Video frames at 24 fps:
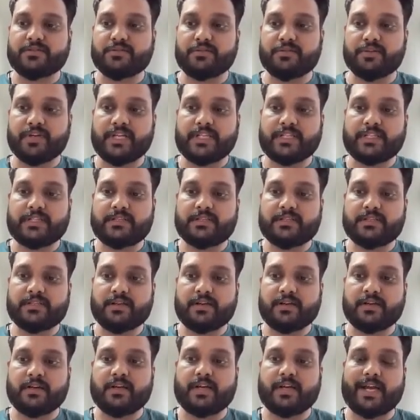So
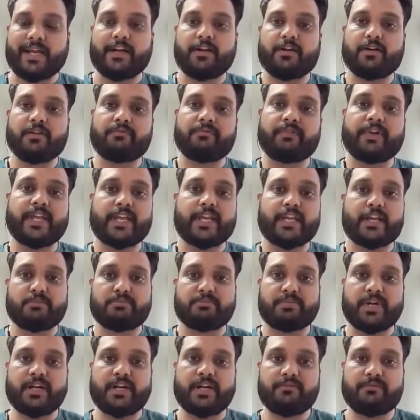it's kind of
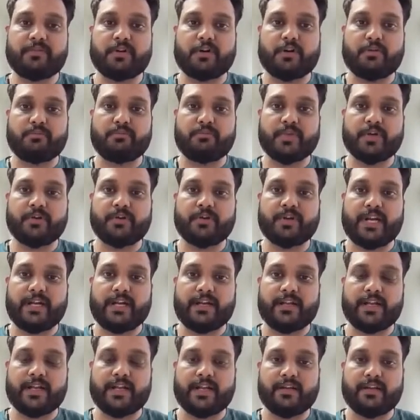decoupled from your
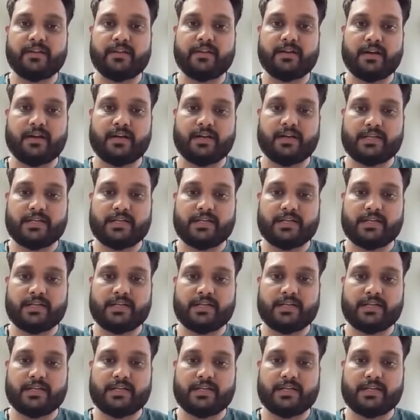rendering